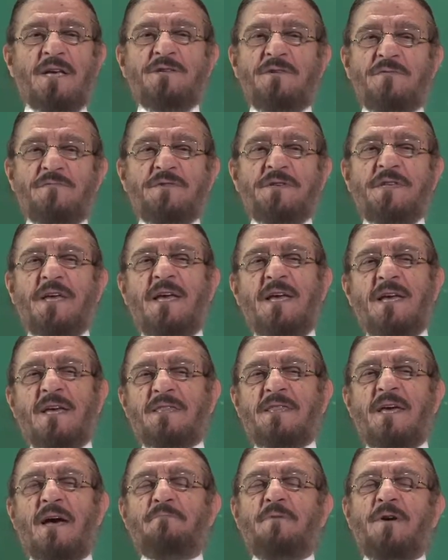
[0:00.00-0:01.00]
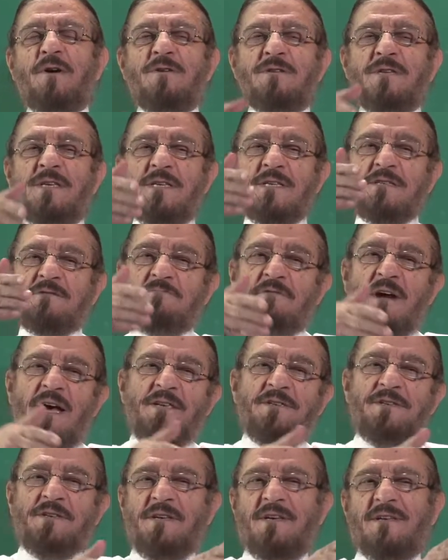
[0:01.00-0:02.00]
of staying in that because he's
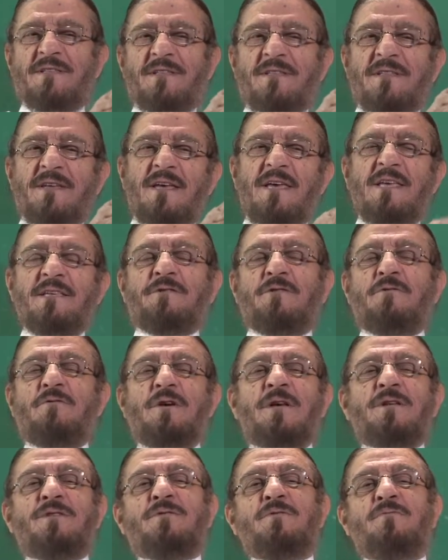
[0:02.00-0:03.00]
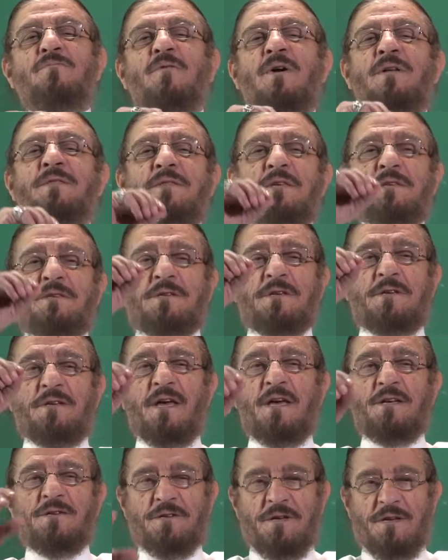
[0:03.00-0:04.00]
transient. He's going to one
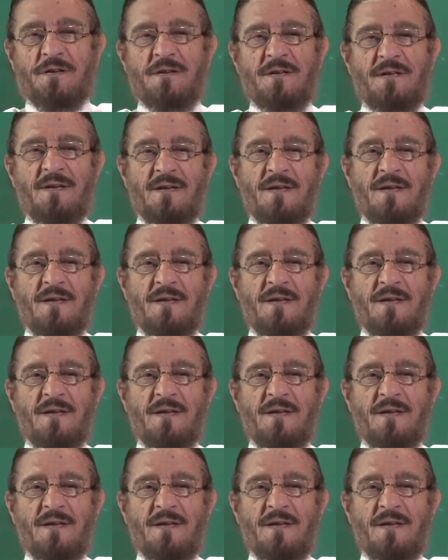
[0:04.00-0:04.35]
destination.